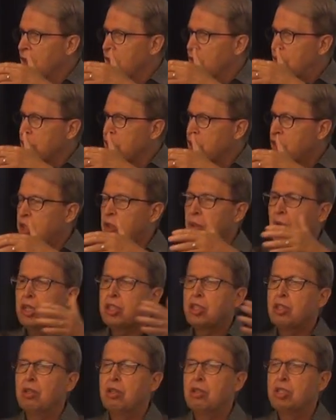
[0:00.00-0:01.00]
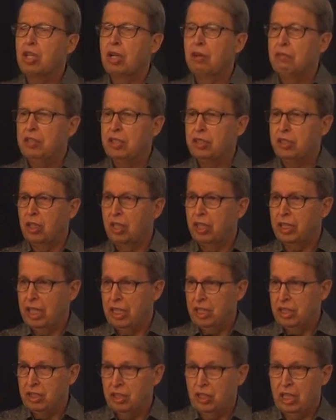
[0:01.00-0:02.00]
the structures of his
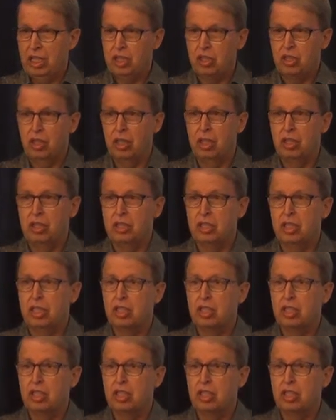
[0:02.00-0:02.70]
organizations,